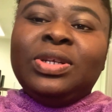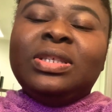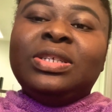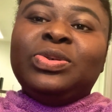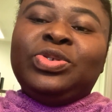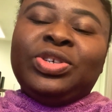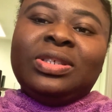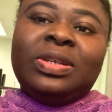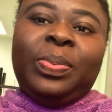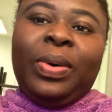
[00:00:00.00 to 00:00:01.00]
you do not
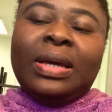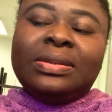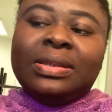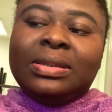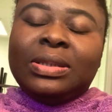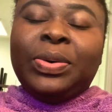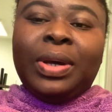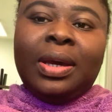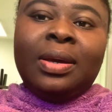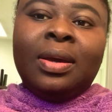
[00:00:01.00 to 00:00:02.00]
trust the process,
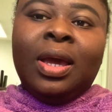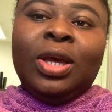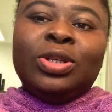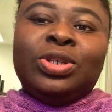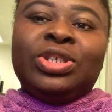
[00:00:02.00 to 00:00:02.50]
okay? So